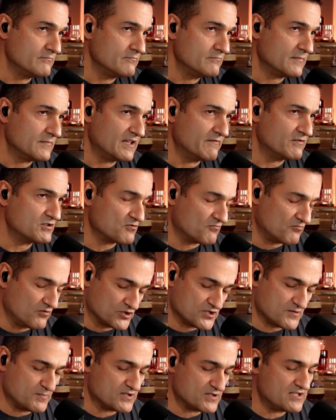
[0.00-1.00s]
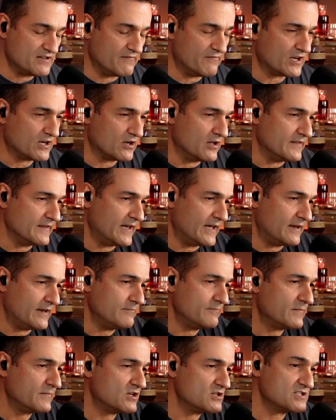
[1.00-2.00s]
give us a real specific on that?
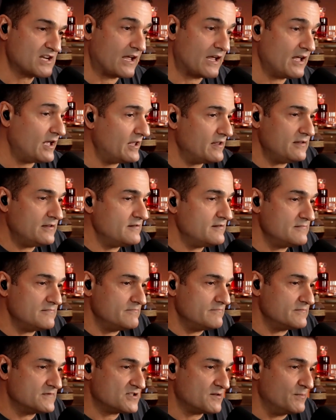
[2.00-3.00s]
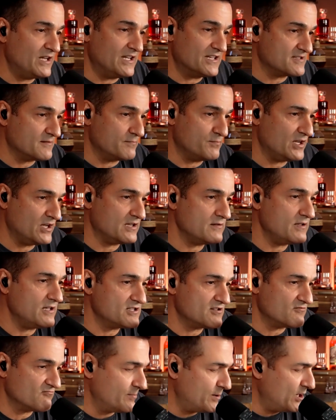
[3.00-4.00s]
Because to me, it's a big
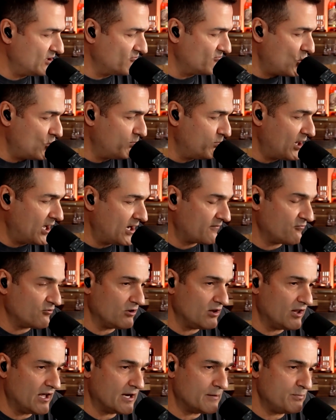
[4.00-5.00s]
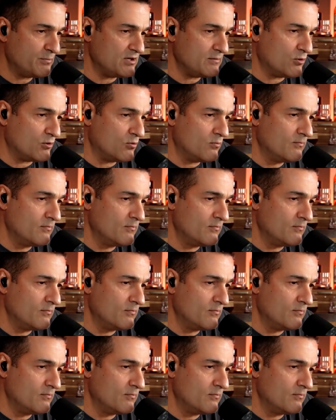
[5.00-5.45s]
roadblock for a lot of people.